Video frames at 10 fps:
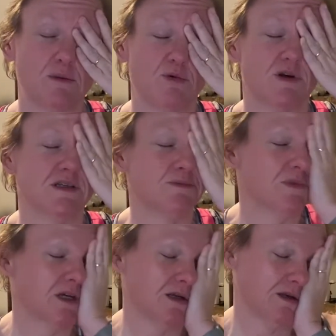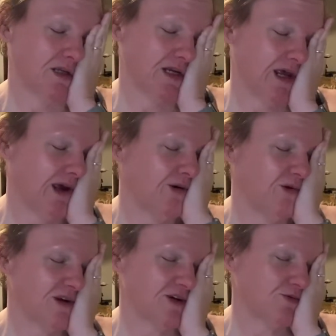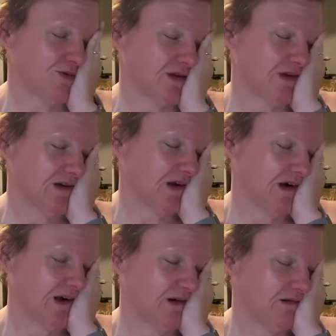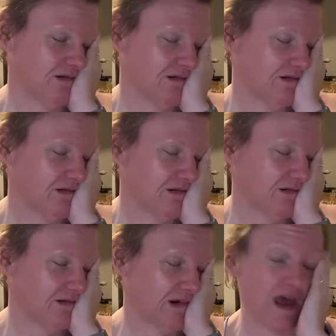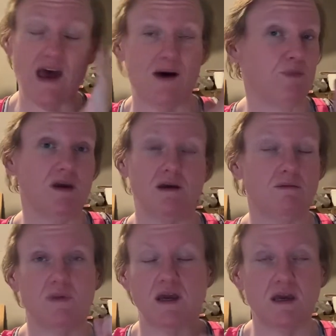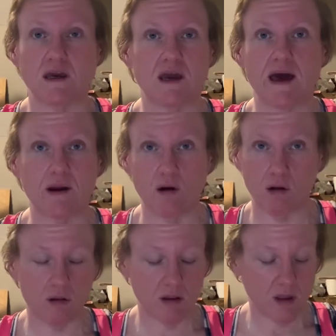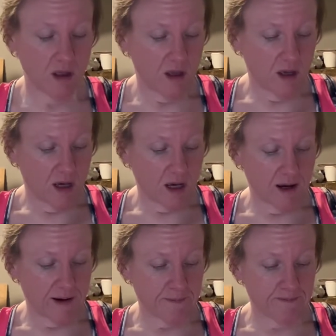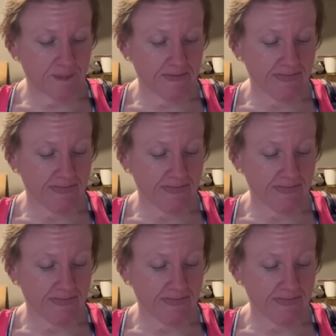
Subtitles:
point something today, which was not happy making at all. And